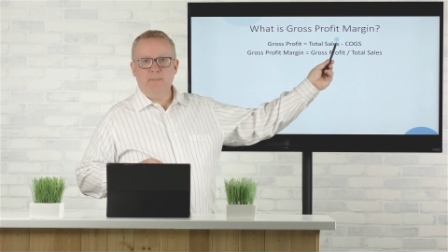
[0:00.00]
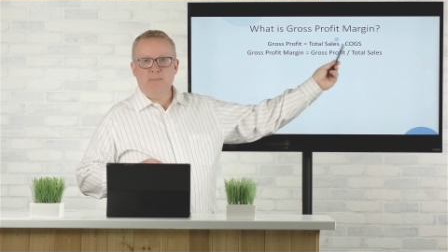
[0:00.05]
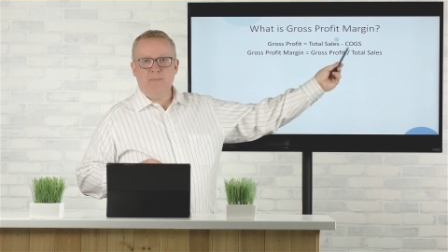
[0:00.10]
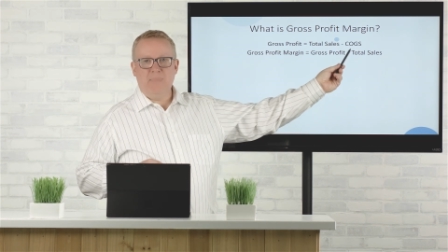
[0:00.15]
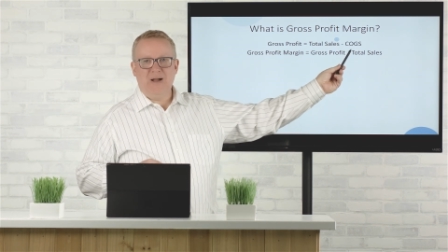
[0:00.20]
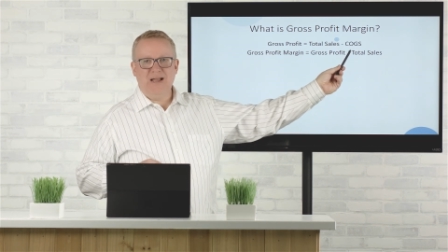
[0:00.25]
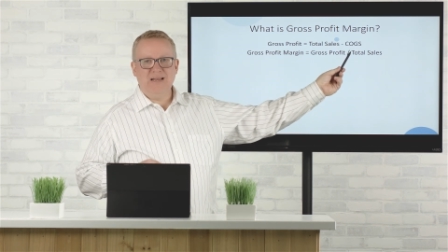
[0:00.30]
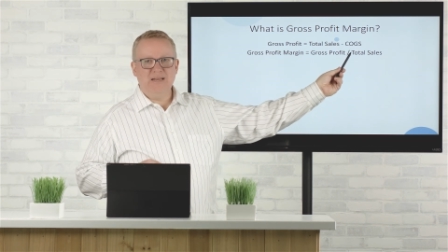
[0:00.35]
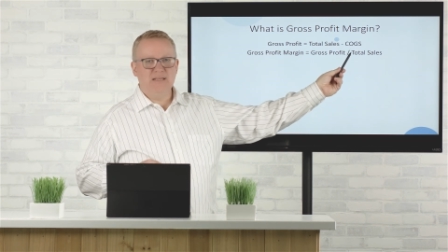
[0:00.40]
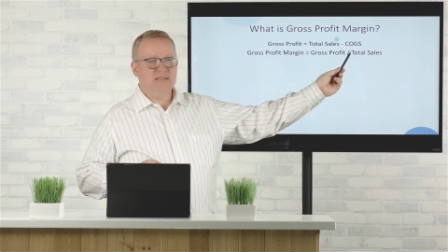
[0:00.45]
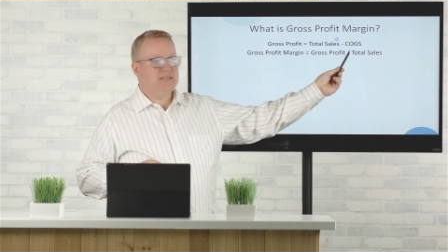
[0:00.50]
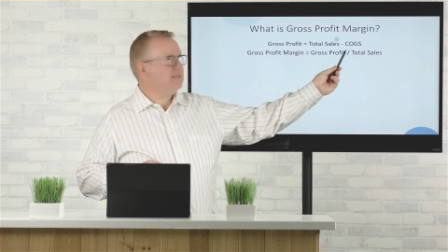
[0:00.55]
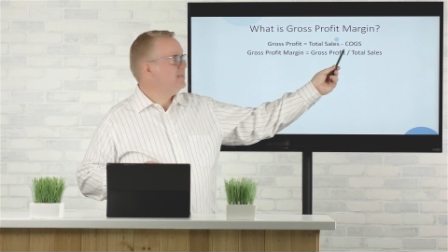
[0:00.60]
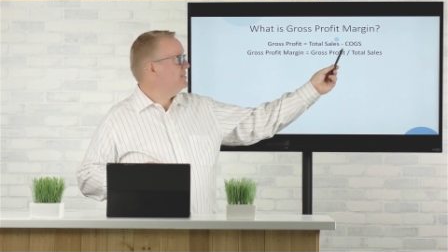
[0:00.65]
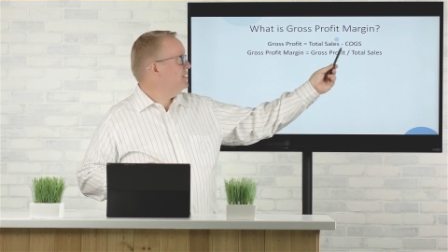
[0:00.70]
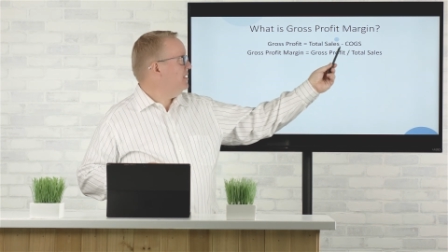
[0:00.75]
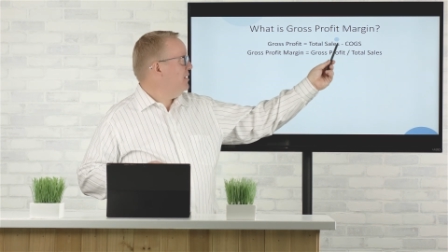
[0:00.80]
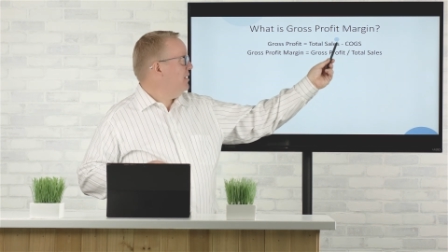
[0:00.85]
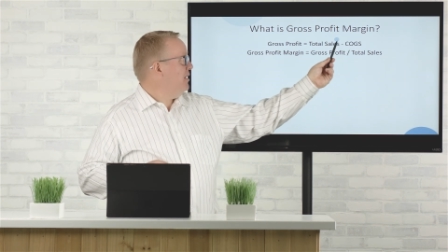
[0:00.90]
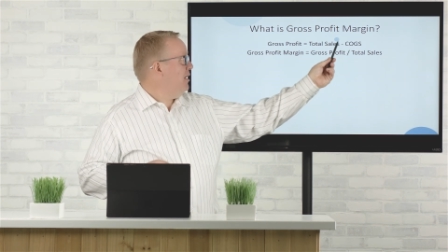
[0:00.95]

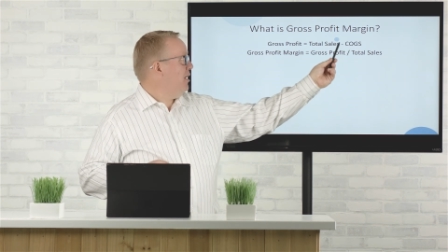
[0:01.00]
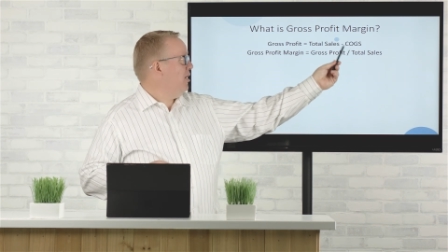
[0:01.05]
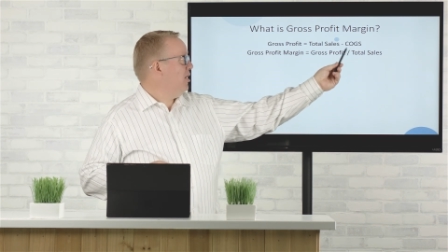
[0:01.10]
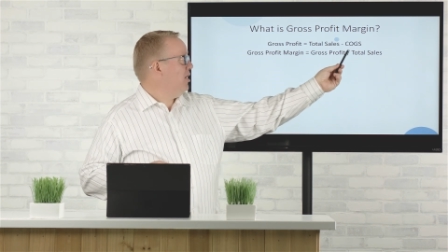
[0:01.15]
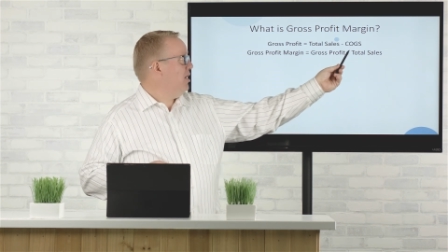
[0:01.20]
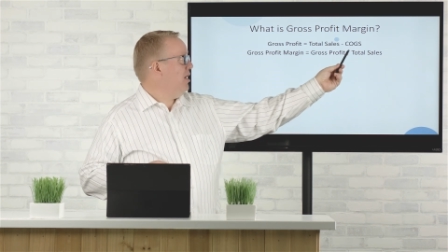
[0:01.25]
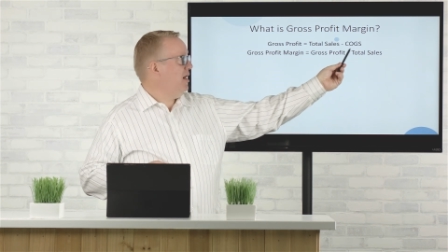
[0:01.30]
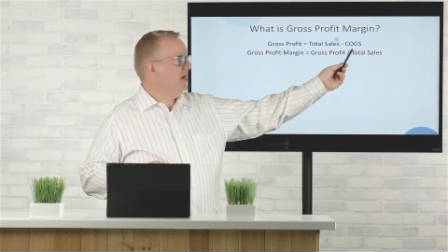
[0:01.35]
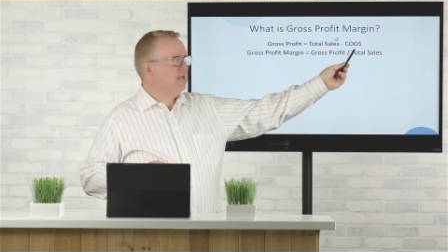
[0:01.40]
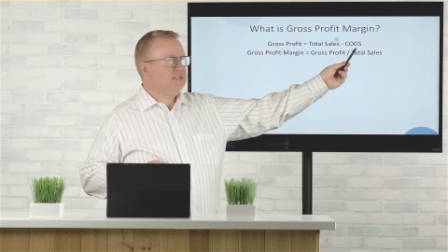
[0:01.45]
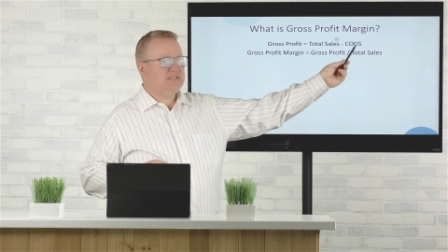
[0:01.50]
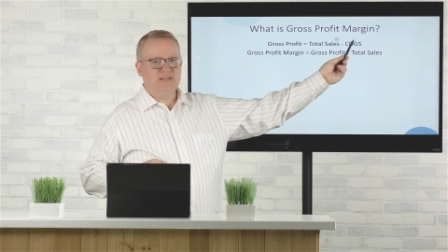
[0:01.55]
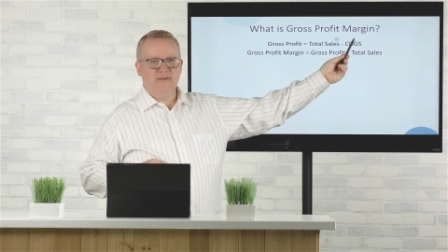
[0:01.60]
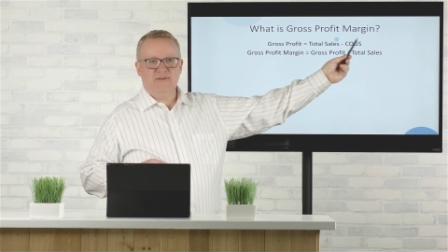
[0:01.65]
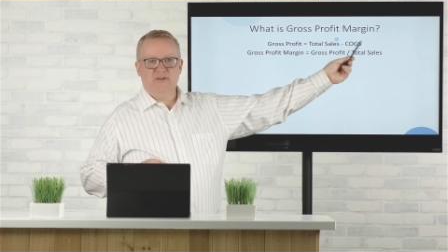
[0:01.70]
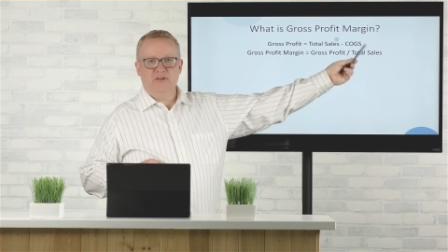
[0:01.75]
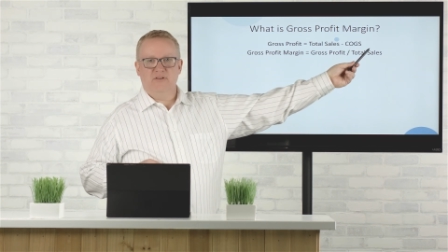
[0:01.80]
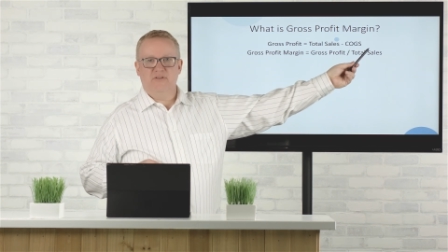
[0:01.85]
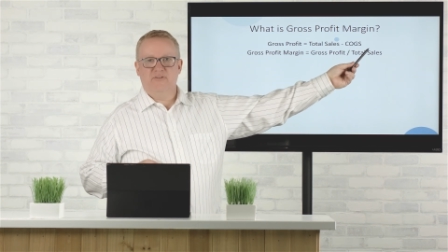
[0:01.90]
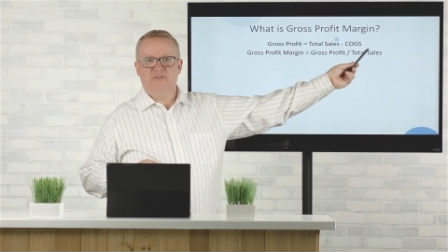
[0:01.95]
minus our cost
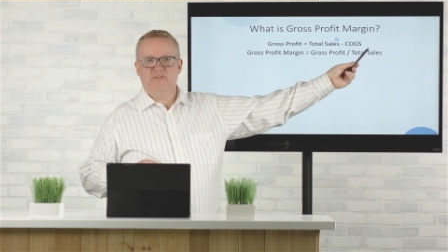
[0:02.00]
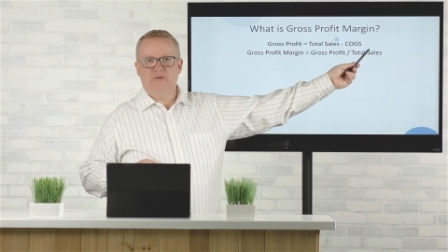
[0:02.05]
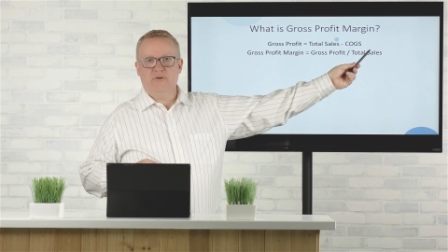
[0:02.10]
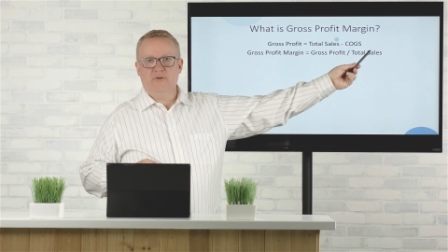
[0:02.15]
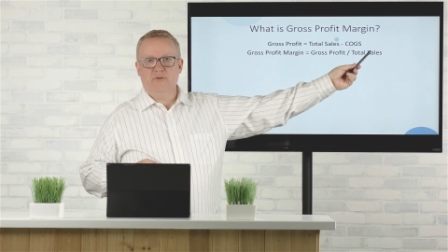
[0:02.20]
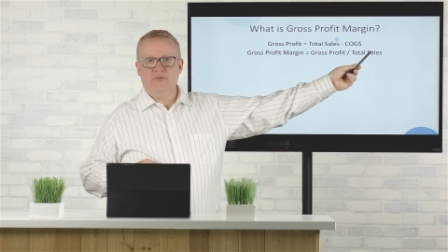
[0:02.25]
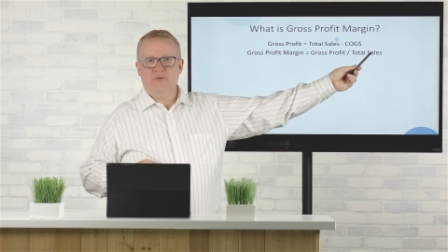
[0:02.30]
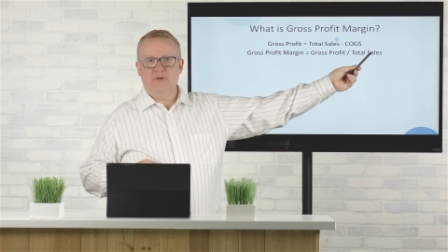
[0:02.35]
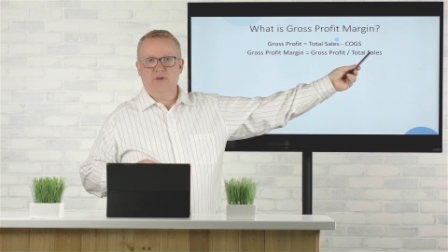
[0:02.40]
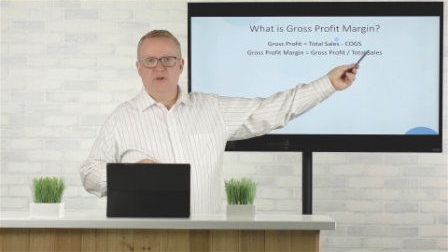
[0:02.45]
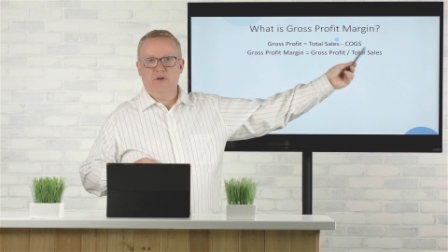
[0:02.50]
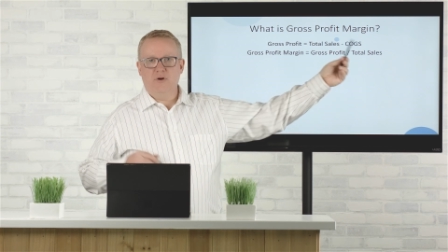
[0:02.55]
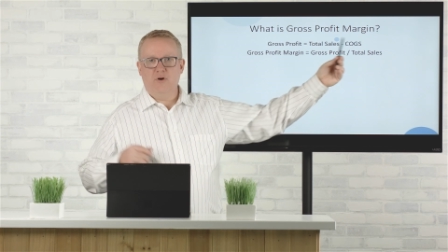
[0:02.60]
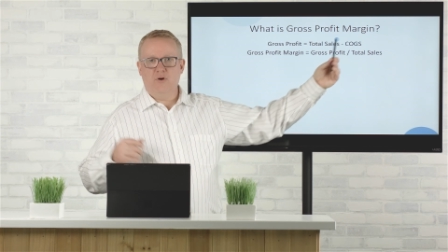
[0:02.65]
of goods sold